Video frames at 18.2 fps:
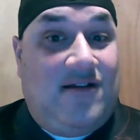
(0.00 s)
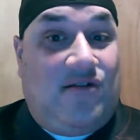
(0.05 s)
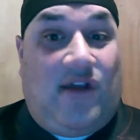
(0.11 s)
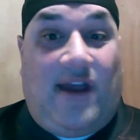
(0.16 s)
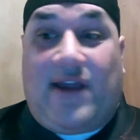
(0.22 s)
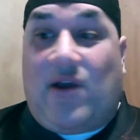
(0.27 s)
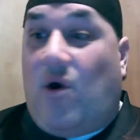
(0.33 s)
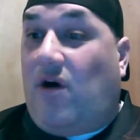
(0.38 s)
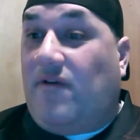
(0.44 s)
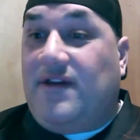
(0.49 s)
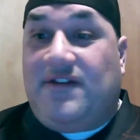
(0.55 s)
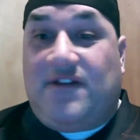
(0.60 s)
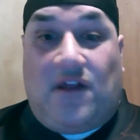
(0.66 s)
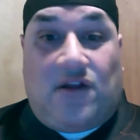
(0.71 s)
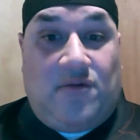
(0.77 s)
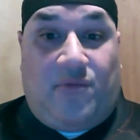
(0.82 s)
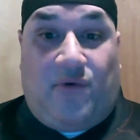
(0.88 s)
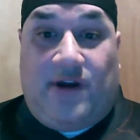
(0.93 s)
Like all these
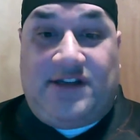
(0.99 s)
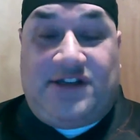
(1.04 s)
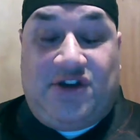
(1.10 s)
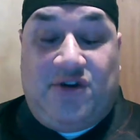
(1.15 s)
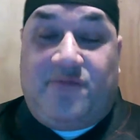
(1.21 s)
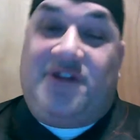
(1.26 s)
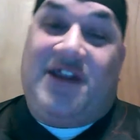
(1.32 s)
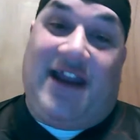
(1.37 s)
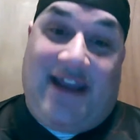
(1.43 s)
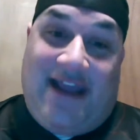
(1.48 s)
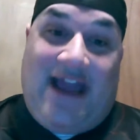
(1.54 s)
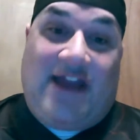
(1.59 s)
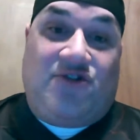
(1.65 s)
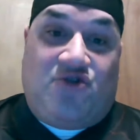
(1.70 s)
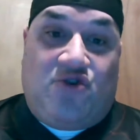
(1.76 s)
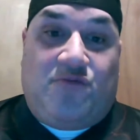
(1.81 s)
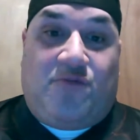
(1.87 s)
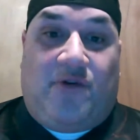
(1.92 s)
other boys do. But then
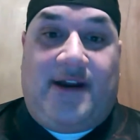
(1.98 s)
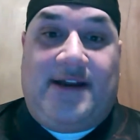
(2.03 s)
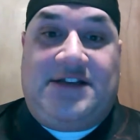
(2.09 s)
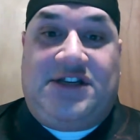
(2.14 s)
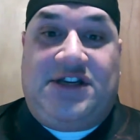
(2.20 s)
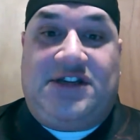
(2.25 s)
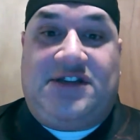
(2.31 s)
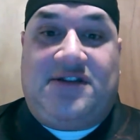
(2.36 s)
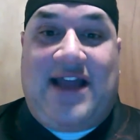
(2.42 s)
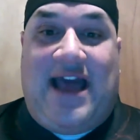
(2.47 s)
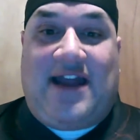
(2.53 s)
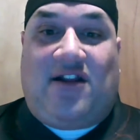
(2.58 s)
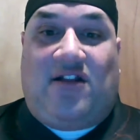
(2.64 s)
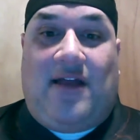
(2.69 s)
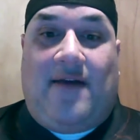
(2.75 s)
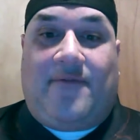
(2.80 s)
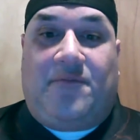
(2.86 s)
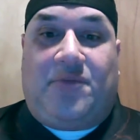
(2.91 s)
again, Drew Brees just had
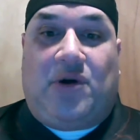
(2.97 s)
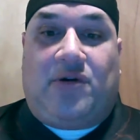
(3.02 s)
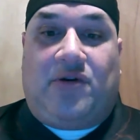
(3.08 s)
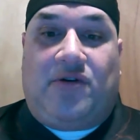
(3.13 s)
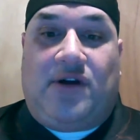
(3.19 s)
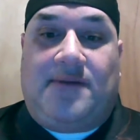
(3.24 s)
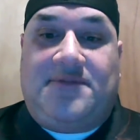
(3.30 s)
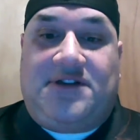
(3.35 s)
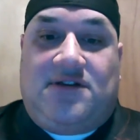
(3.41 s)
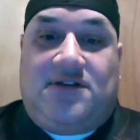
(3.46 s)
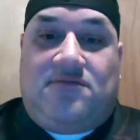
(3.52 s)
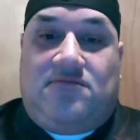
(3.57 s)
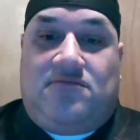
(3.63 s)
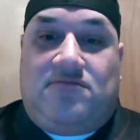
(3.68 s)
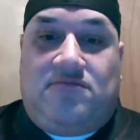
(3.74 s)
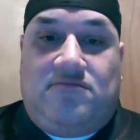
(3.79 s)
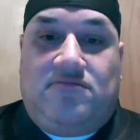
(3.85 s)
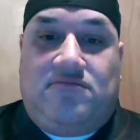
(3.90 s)
11 broken ribs, and
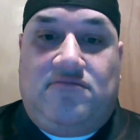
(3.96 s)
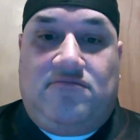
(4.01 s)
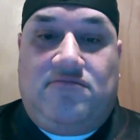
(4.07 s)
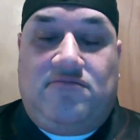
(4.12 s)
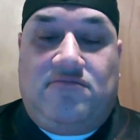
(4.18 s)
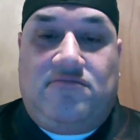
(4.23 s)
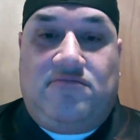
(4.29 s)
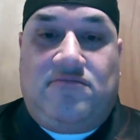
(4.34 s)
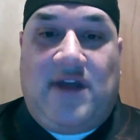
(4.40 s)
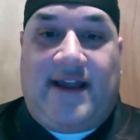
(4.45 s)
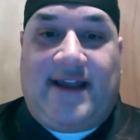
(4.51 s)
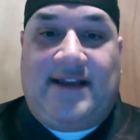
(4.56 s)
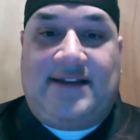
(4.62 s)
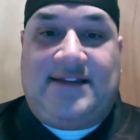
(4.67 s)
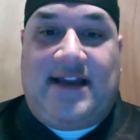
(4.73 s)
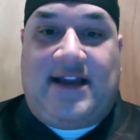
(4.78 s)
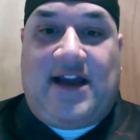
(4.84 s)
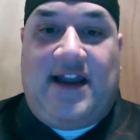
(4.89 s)
I
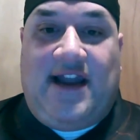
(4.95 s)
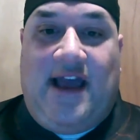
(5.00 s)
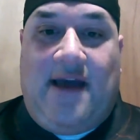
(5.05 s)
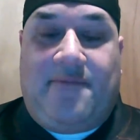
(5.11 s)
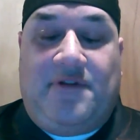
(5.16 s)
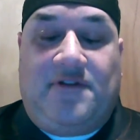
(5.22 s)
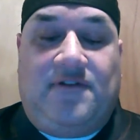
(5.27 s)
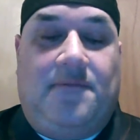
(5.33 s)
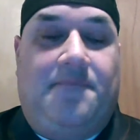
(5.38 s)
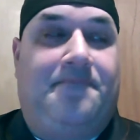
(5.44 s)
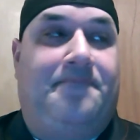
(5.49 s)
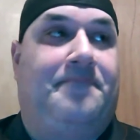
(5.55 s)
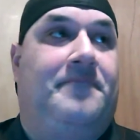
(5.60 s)
guess that kind of happens.